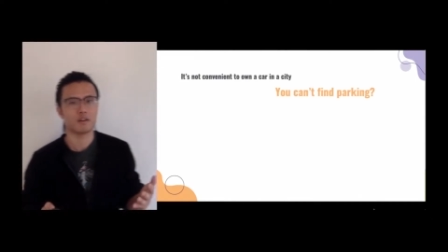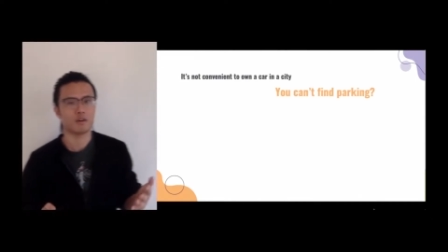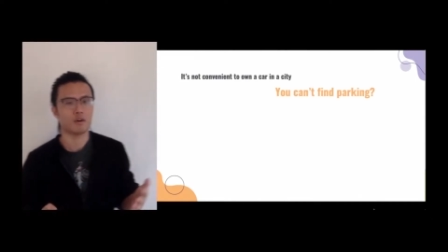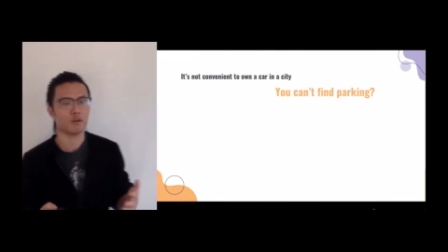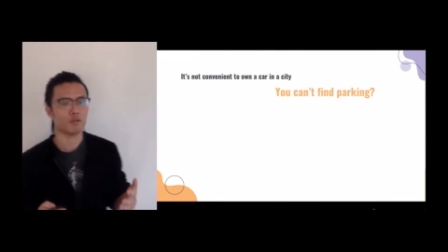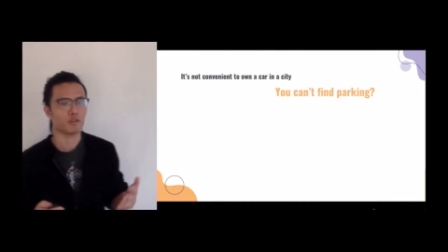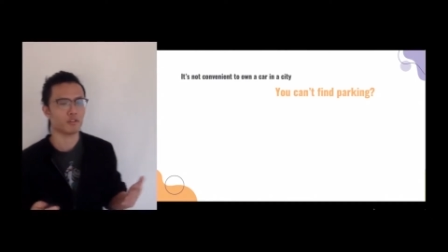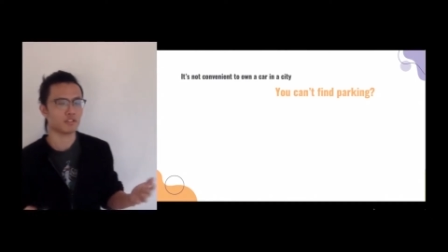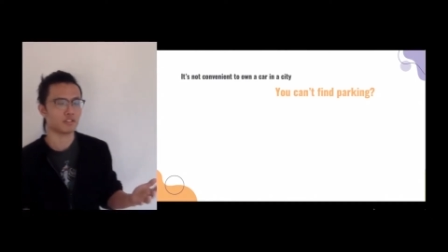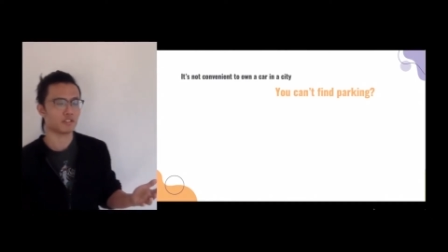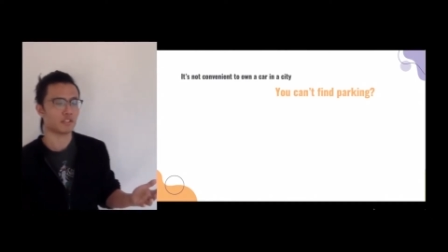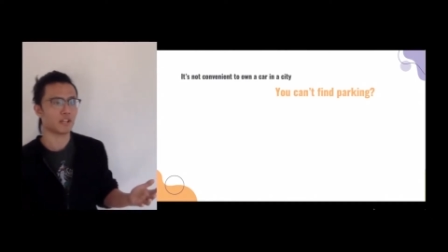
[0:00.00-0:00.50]

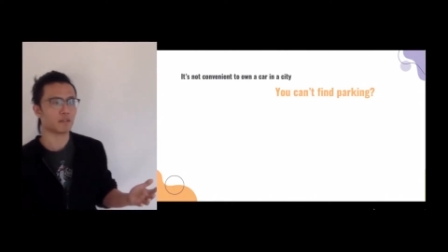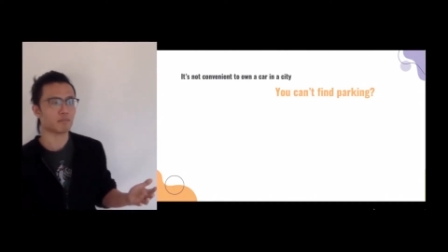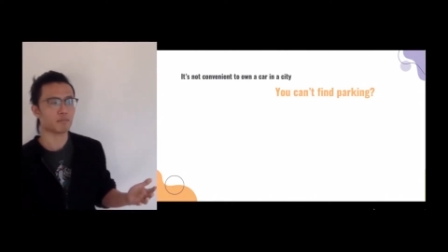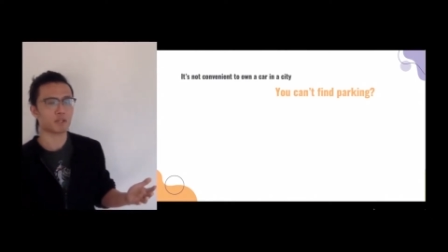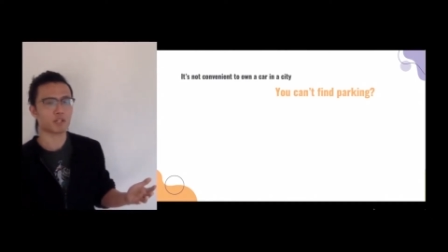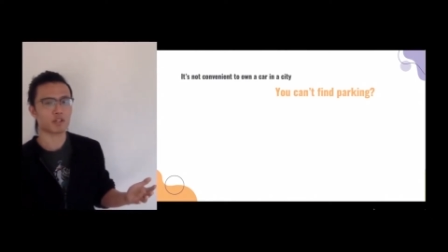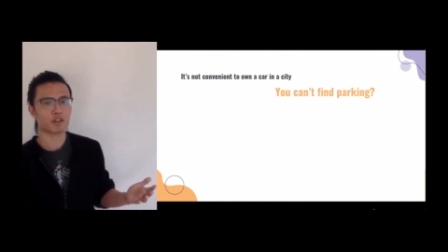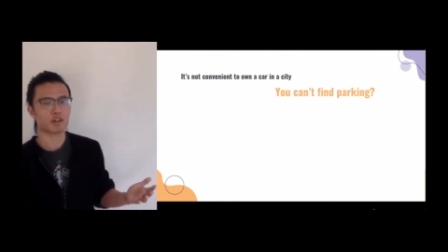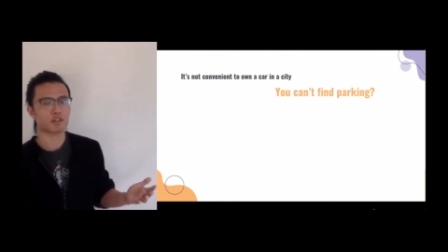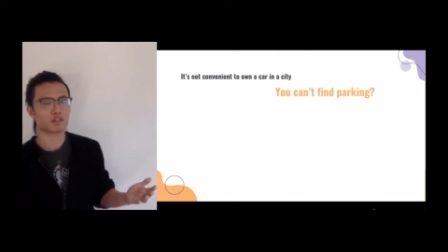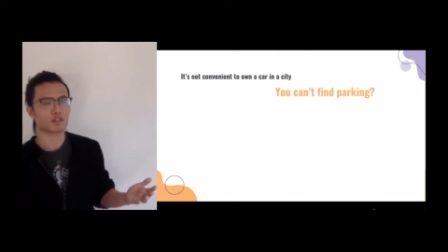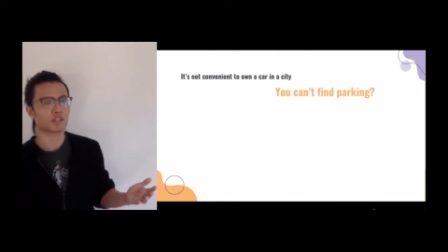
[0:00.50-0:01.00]
Or is that
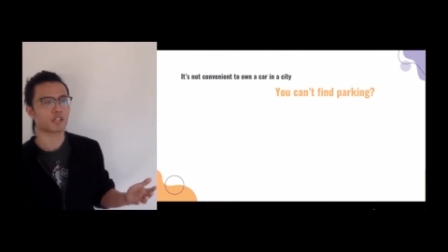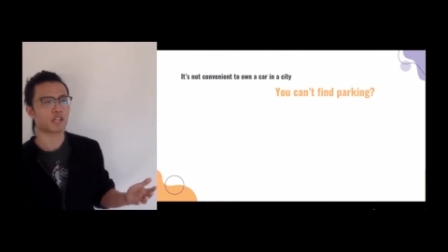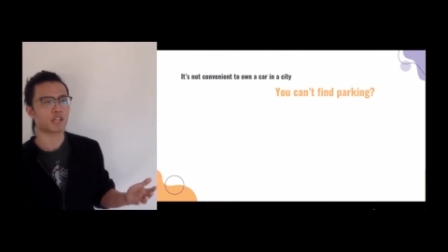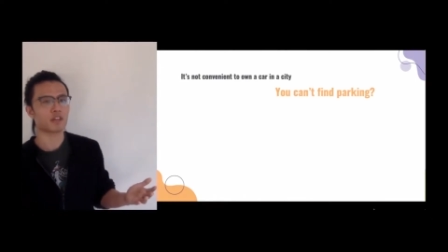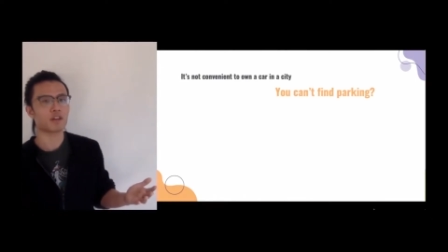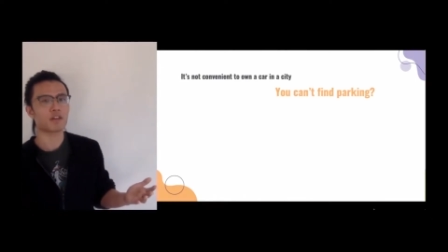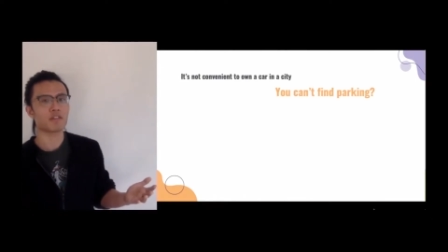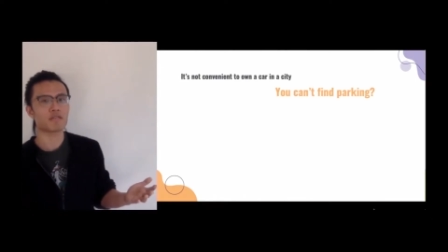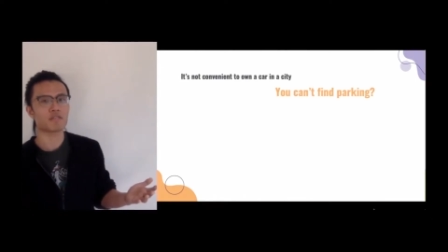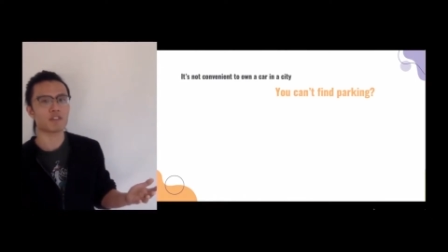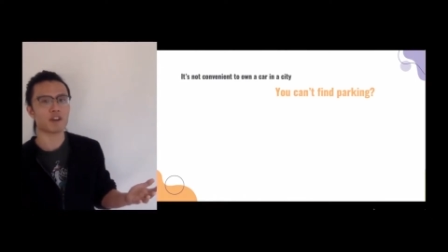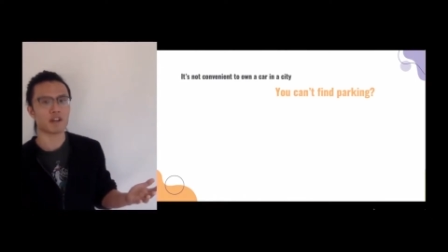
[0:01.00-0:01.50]
because you
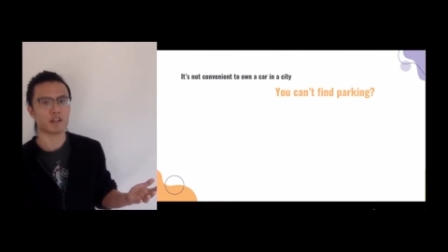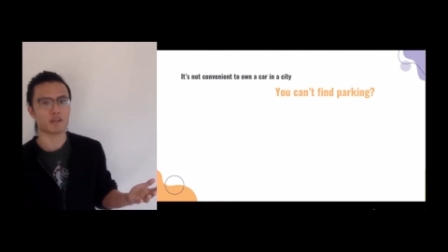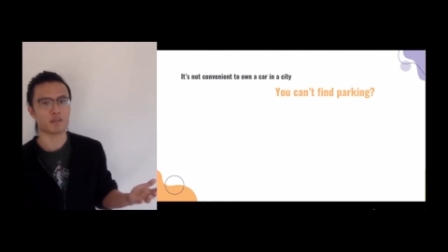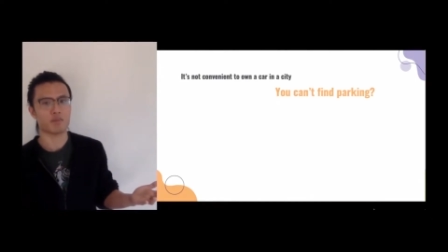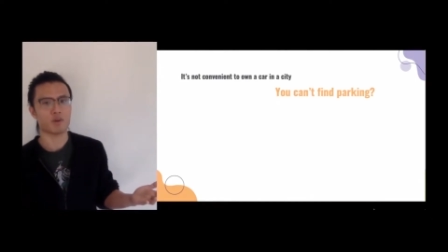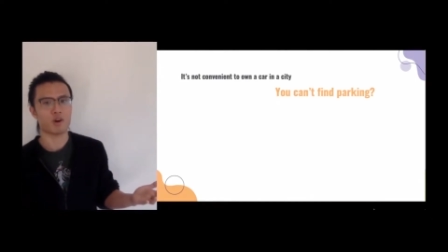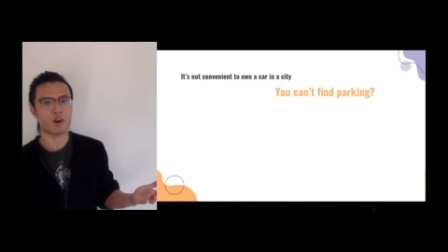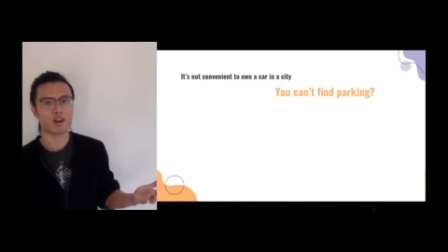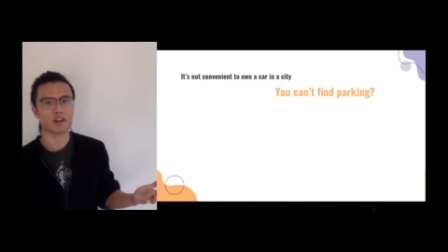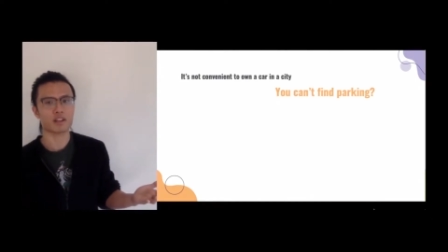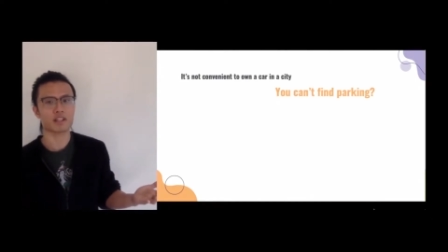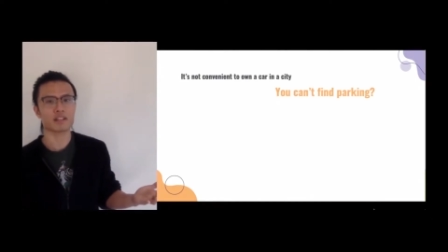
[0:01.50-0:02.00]
cannot find a
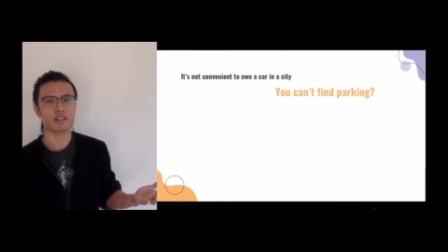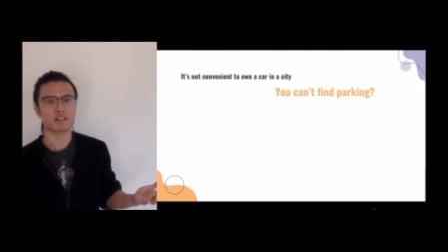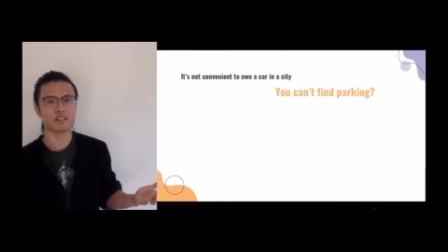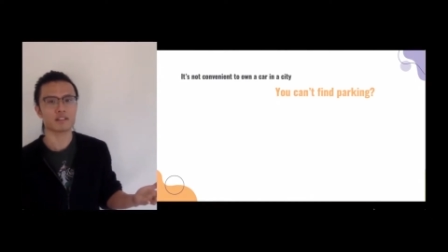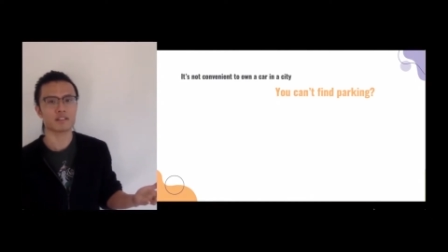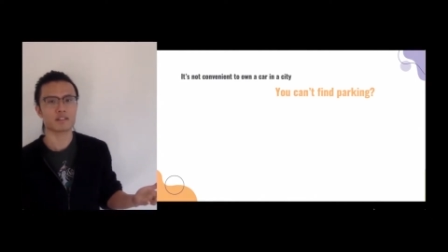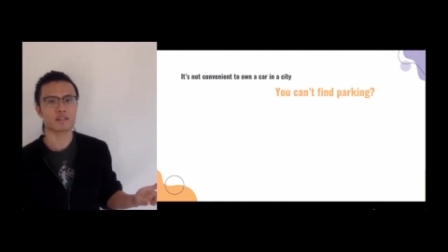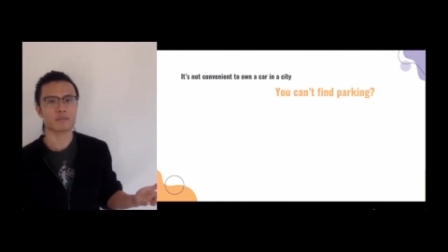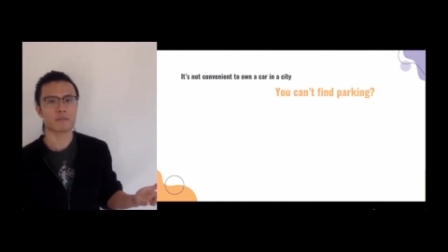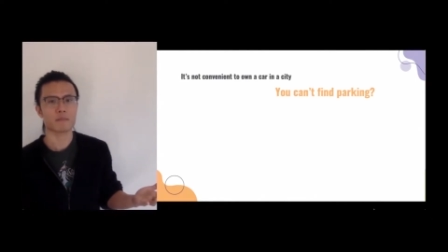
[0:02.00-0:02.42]
parking?